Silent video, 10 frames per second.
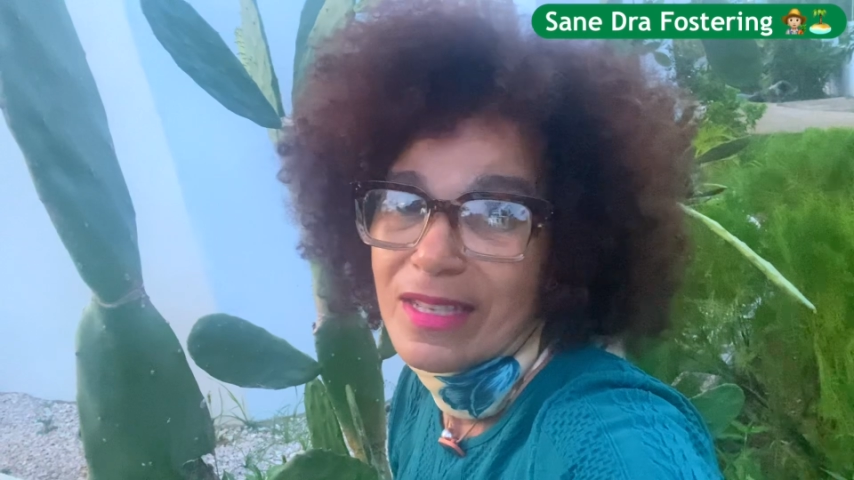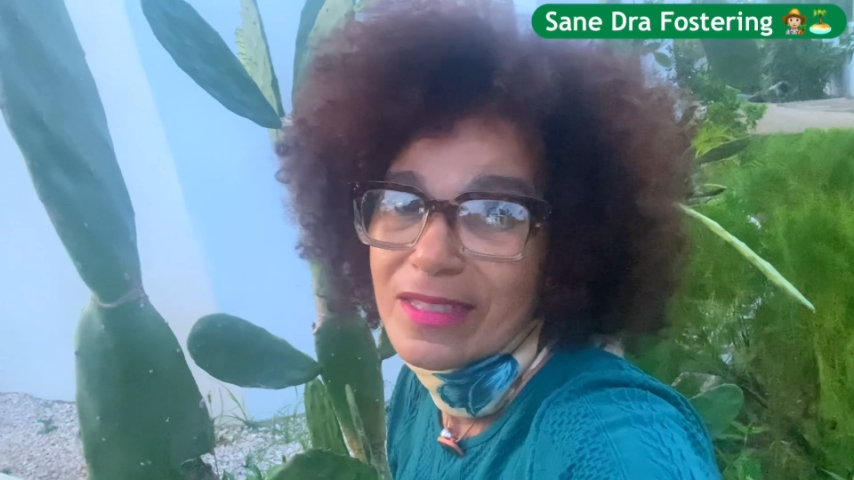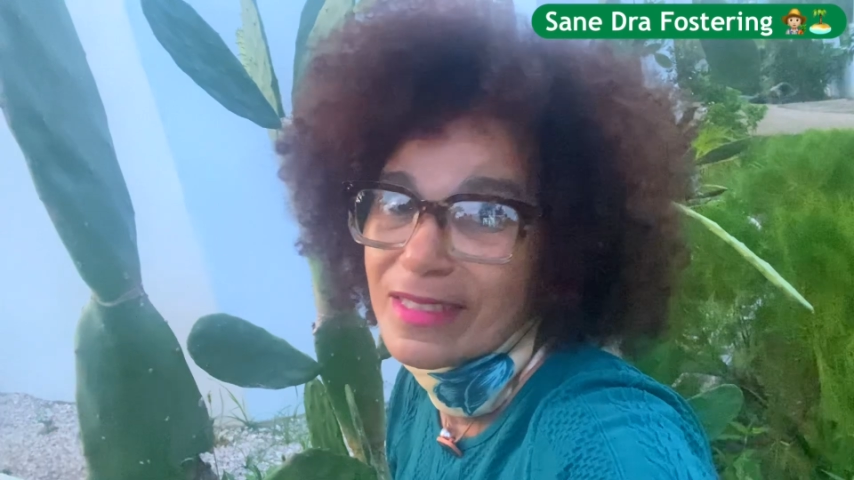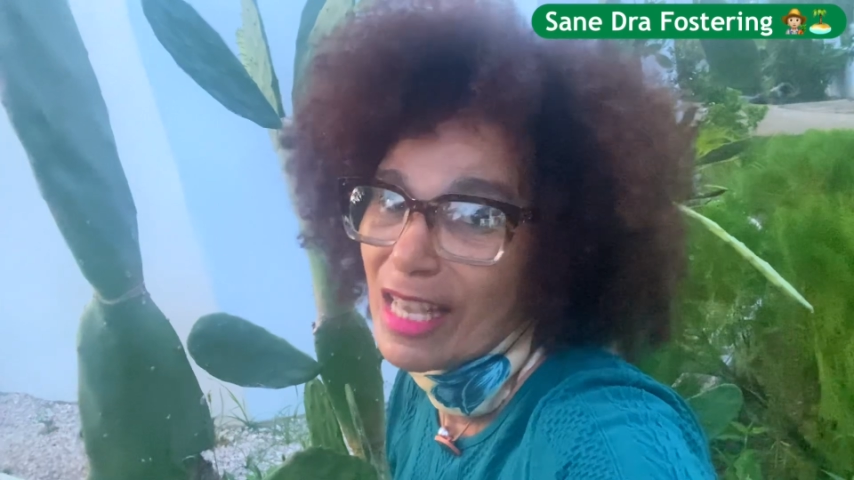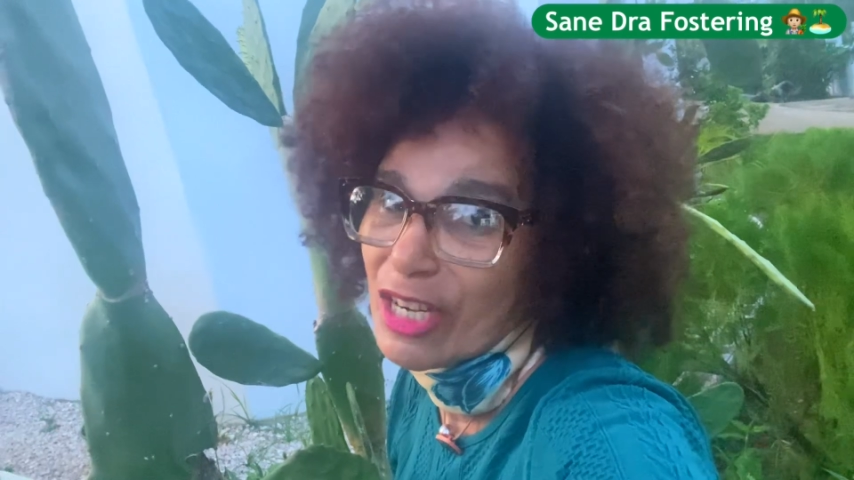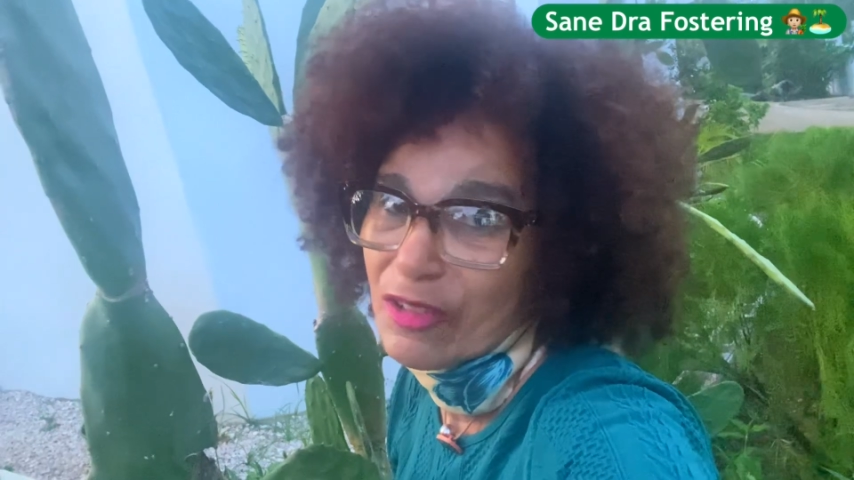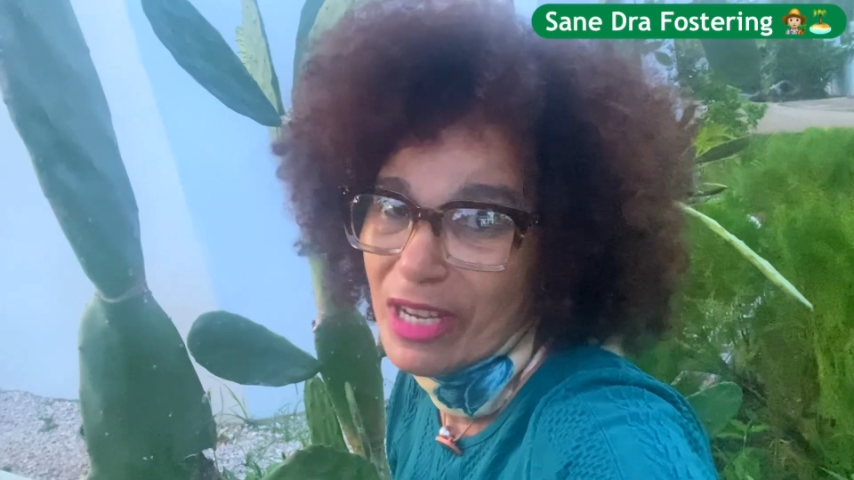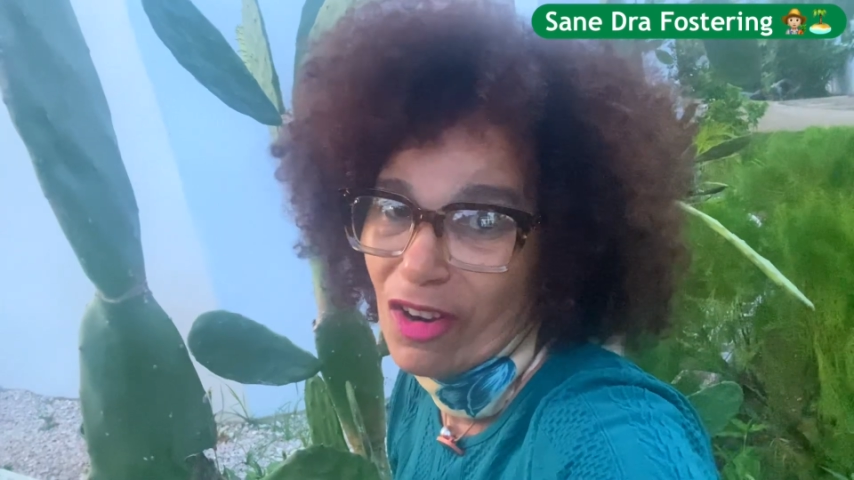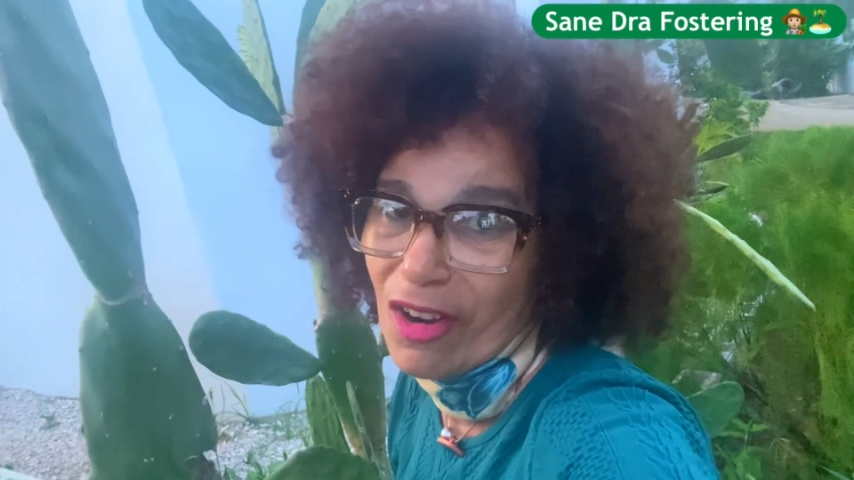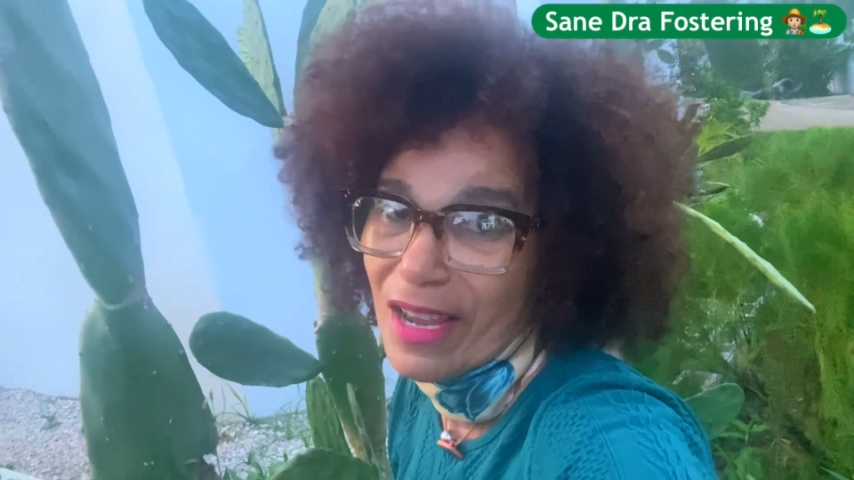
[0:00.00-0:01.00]

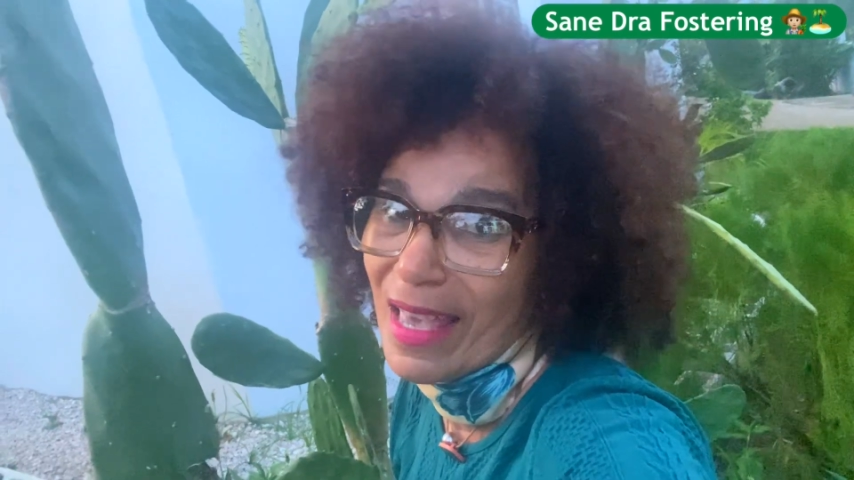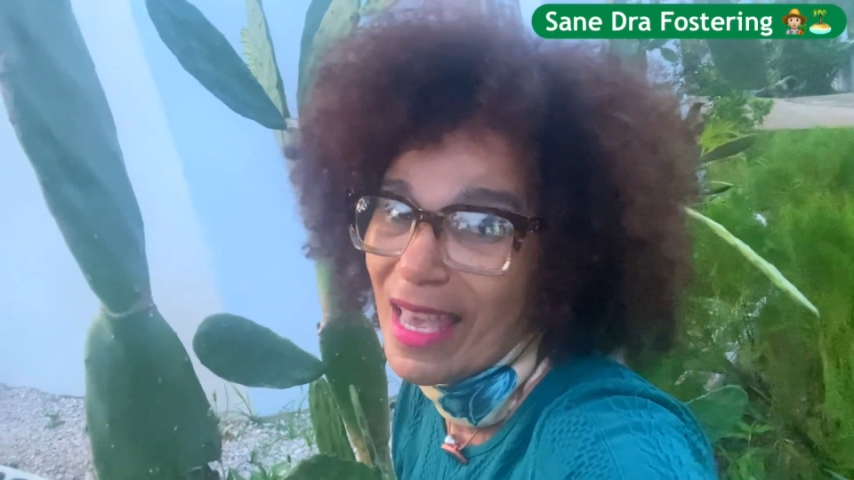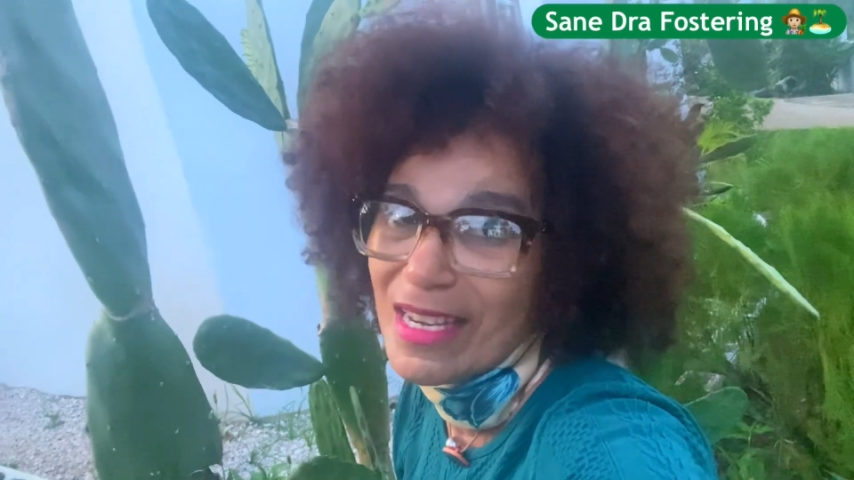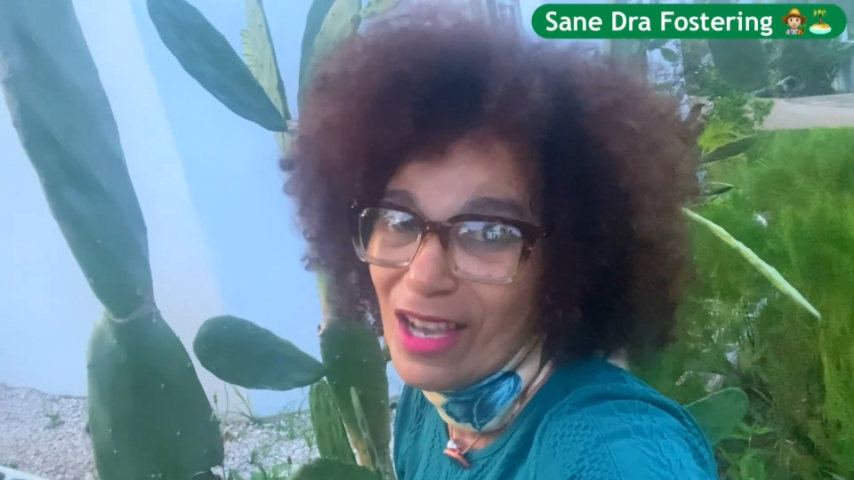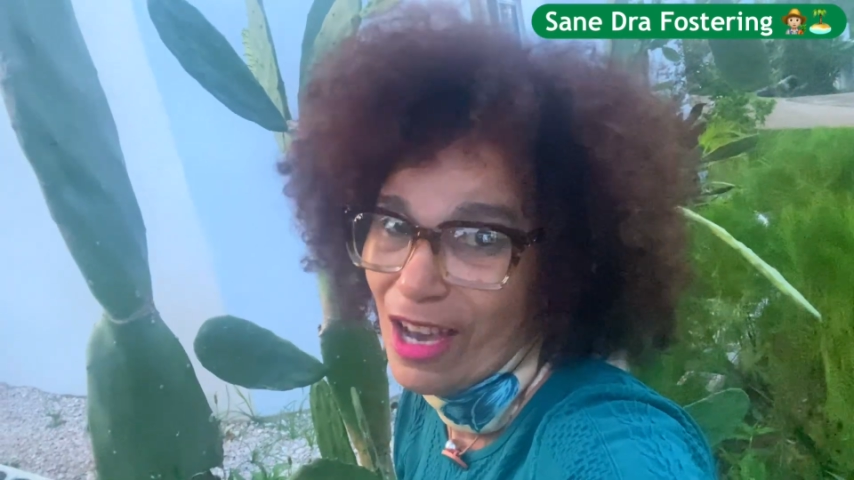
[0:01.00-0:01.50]
celery or any